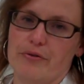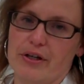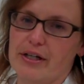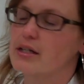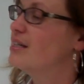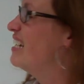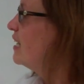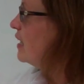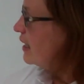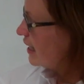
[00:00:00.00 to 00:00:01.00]
theory.
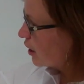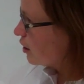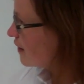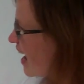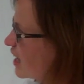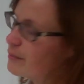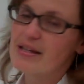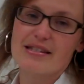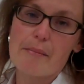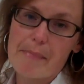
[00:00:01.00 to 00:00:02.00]
Here are the
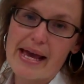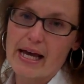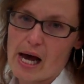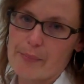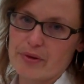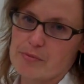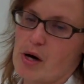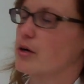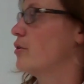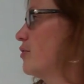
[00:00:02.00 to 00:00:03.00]
elements that make up the
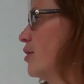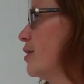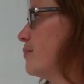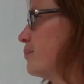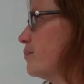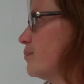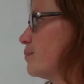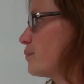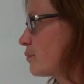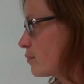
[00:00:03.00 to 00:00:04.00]
particle theory.
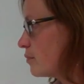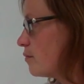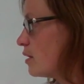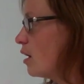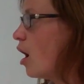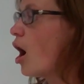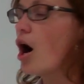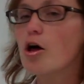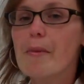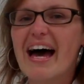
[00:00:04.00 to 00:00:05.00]

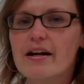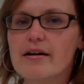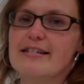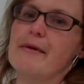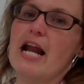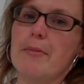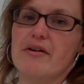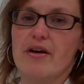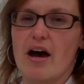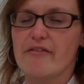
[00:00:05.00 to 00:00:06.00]
All matter is made
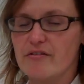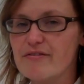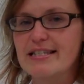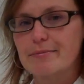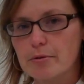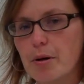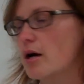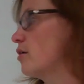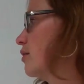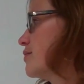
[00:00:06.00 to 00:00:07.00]
up of invisible
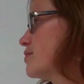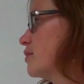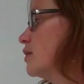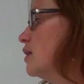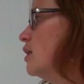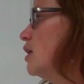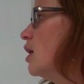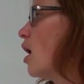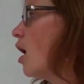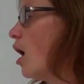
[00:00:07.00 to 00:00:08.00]
particles.
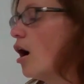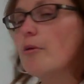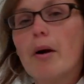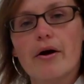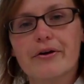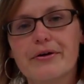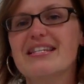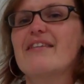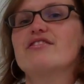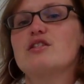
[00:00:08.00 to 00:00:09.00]
All particles
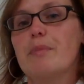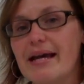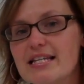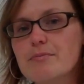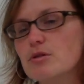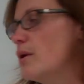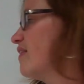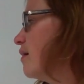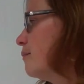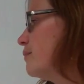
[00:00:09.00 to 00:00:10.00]
have space between
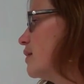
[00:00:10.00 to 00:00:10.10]
them.